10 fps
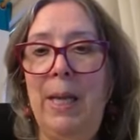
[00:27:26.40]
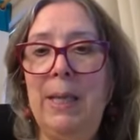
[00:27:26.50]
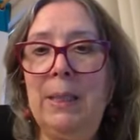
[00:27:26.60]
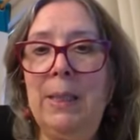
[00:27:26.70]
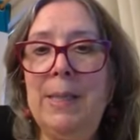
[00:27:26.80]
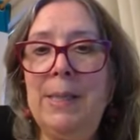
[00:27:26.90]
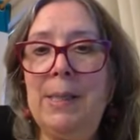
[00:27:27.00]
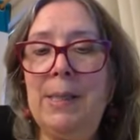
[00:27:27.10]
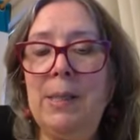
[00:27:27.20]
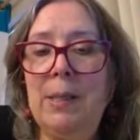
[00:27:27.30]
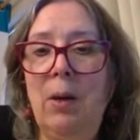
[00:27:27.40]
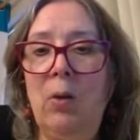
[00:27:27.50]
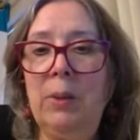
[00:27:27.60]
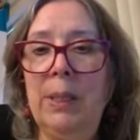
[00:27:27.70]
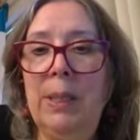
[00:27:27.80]
it lists
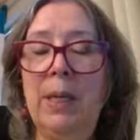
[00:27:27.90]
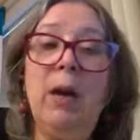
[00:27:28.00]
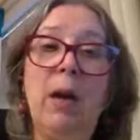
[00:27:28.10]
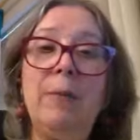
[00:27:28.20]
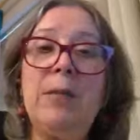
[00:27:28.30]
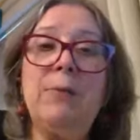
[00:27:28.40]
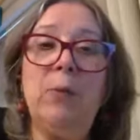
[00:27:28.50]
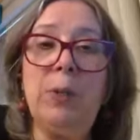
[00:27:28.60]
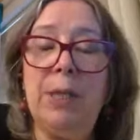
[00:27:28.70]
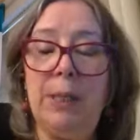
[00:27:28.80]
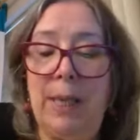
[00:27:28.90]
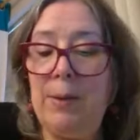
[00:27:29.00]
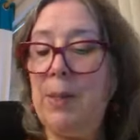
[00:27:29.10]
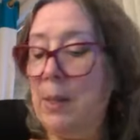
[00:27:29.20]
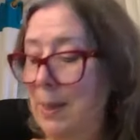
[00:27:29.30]
only of this
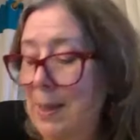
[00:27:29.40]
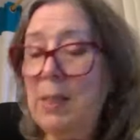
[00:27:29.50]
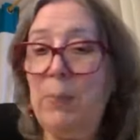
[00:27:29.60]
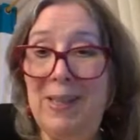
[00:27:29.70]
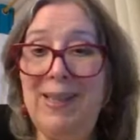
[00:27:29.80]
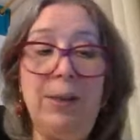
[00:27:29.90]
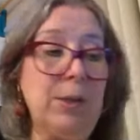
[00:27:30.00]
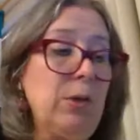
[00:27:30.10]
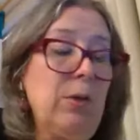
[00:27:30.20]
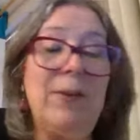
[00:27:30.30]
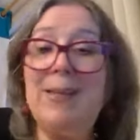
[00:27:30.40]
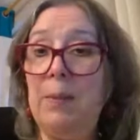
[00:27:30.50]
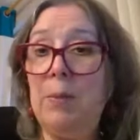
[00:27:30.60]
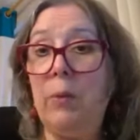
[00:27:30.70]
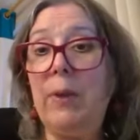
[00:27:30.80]
14,000, this particular survey
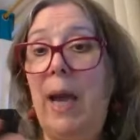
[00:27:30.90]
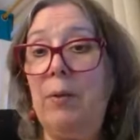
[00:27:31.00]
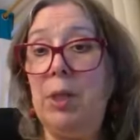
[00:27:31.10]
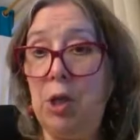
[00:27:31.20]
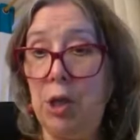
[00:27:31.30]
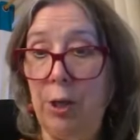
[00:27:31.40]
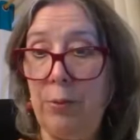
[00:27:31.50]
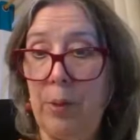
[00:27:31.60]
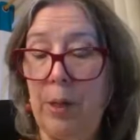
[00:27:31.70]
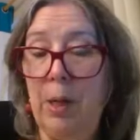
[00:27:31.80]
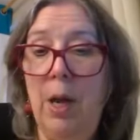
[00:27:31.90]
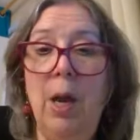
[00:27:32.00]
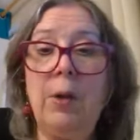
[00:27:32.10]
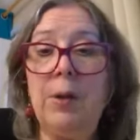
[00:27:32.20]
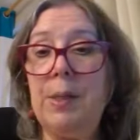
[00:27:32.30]
seems to have counted children
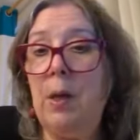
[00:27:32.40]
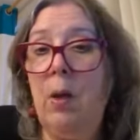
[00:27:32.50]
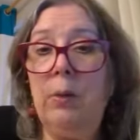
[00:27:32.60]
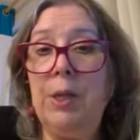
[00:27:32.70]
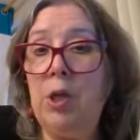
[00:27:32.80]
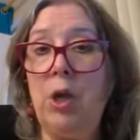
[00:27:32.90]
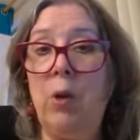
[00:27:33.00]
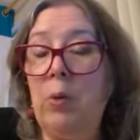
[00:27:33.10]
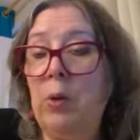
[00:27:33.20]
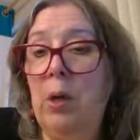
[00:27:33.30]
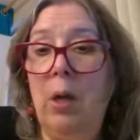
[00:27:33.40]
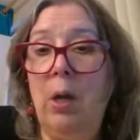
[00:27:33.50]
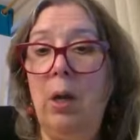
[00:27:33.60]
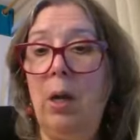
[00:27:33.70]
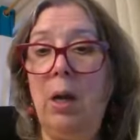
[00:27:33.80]
because it only showed
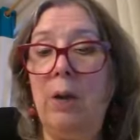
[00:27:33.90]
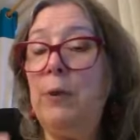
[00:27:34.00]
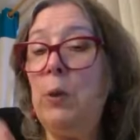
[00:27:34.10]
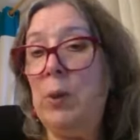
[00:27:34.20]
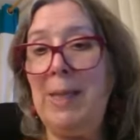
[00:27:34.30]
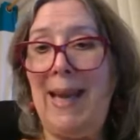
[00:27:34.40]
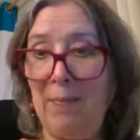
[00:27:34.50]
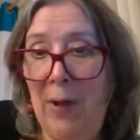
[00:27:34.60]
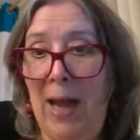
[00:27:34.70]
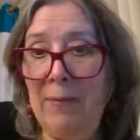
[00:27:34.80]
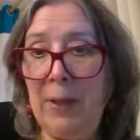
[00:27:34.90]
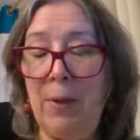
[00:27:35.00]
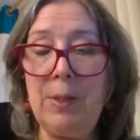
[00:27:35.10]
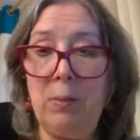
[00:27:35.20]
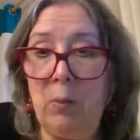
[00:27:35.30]
fewer than
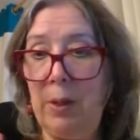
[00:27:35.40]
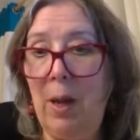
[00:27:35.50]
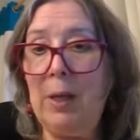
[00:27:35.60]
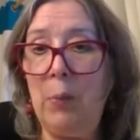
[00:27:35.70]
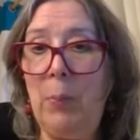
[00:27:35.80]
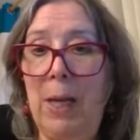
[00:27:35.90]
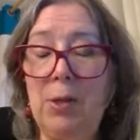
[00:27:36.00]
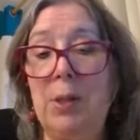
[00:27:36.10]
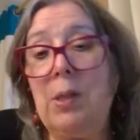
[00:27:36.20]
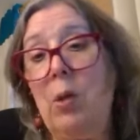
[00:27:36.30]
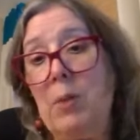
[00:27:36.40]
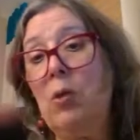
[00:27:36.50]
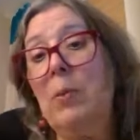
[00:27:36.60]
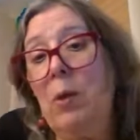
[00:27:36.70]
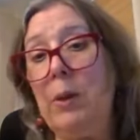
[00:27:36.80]
5,000 with occupation. So I'm
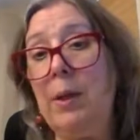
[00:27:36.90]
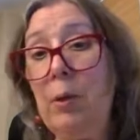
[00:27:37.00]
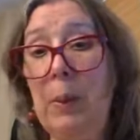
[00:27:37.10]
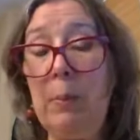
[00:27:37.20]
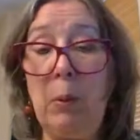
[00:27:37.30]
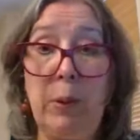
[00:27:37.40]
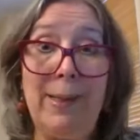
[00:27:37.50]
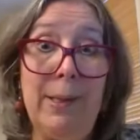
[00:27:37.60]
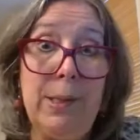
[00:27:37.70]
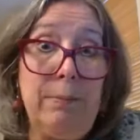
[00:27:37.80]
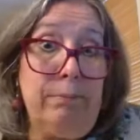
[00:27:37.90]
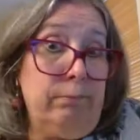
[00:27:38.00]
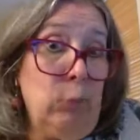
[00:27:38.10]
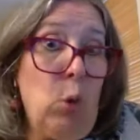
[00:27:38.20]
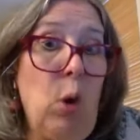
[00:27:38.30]
assuming all the other people were kids
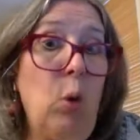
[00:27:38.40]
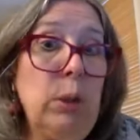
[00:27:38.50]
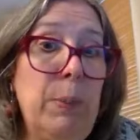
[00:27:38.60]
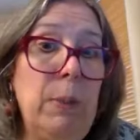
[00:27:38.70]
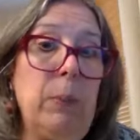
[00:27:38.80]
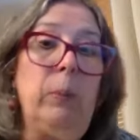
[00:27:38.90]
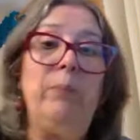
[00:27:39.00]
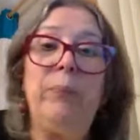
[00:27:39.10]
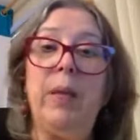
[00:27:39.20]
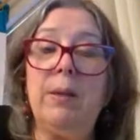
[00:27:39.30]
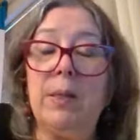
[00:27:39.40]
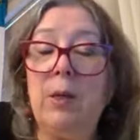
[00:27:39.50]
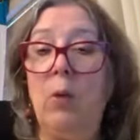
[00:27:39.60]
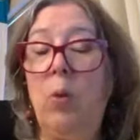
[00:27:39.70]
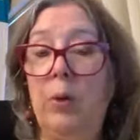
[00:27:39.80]
or old people,
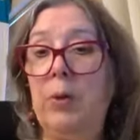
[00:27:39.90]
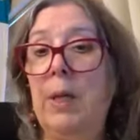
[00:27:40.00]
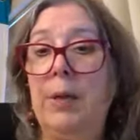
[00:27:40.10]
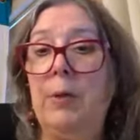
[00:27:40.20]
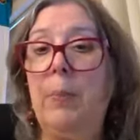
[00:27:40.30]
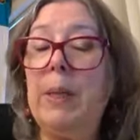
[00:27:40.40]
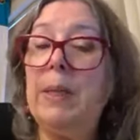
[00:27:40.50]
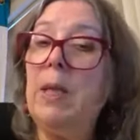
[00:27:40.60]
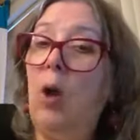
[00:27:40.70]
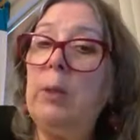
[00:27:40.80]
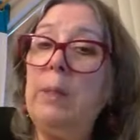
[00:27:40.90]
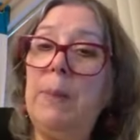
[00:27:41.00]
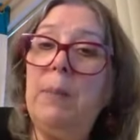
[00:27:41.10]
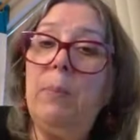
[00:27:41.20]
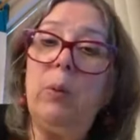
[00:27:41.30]
so one or the other. But the only
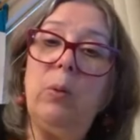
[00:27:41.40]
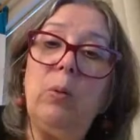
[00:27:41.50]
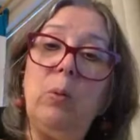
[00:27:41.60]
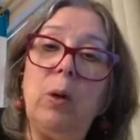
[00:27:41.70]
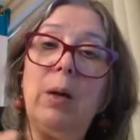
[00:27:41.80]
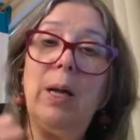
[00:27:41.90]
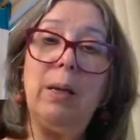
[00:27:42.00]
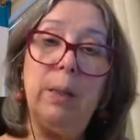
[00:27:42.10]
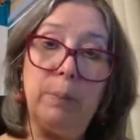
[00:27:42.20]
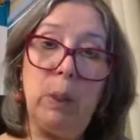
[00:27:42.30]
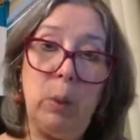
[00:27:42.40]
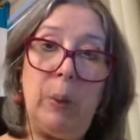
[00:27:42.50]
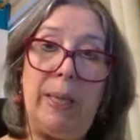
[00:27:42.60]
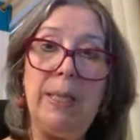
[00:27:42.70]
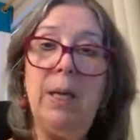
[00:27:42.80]
people who were
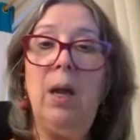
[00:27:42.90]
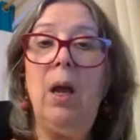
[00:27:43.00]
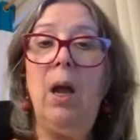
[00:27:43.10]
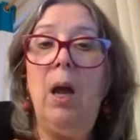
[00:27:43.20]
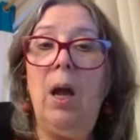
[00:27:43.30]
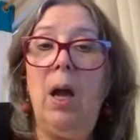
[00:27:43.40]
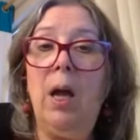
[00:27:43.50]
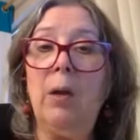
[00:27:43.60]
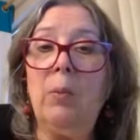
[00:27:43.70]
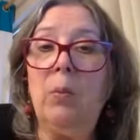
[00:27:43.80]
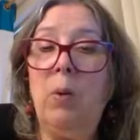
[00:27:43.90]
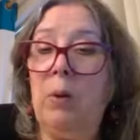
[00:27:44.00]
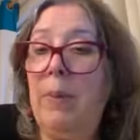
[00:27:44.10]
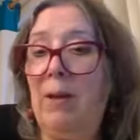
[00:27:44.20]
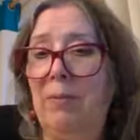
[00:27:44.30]
employed were
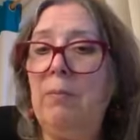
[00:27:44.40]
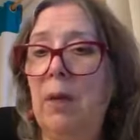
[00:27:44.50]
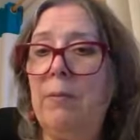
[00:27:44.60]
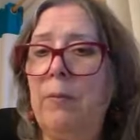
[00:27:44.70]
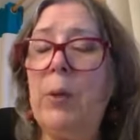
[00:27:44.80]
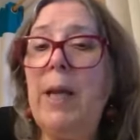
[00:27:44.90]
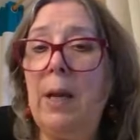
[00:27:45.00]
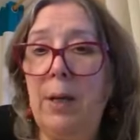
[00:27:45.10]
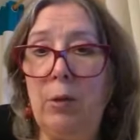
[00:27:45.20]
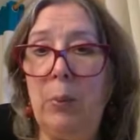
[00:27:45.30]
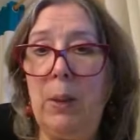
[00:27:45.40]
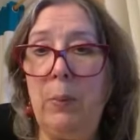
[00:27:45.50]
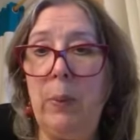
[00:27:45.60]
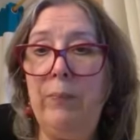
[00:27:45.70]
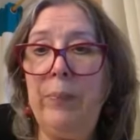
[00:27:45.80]
about 4,800
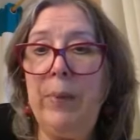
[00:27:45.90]
people.